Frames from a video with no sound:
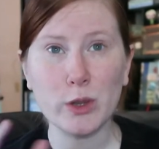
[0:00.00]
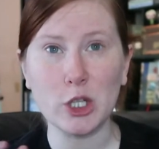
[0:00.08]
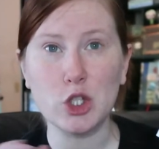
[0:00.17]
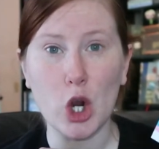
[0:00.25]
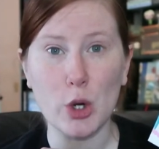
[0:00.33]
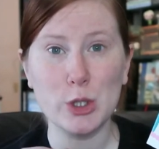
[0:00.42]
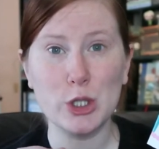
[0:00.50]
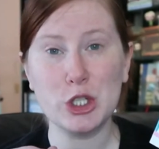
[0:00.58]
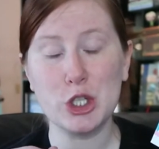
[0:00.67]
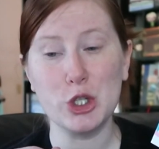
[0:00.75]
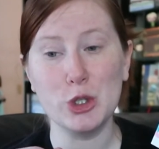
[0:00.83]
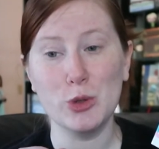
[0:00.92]
they chose
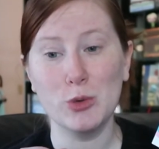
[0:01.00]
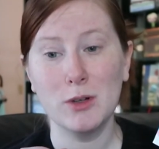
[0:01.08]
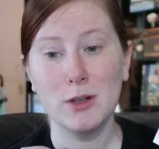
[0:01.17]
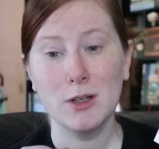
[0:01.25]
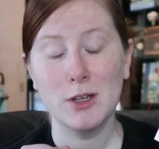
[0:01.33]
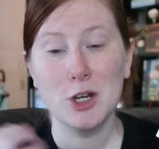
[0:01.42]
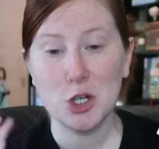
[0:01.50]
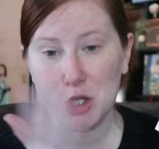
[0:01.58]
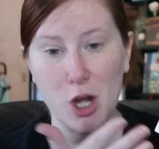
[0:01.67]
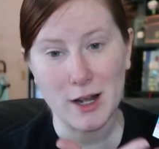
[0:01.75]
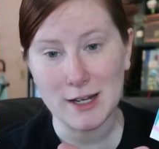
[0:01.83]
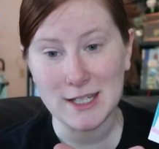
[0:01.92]
to
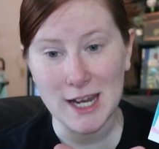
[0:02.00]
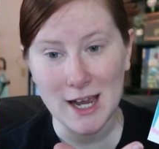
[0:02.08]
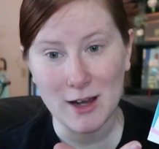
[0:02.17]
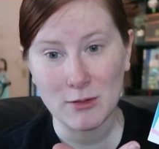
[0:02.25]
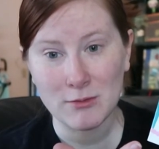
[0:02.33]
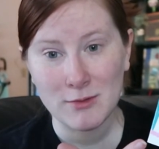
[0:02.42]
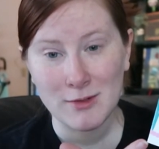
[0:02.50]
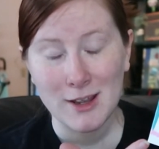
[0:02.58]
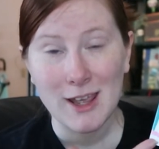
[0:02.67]
shut it down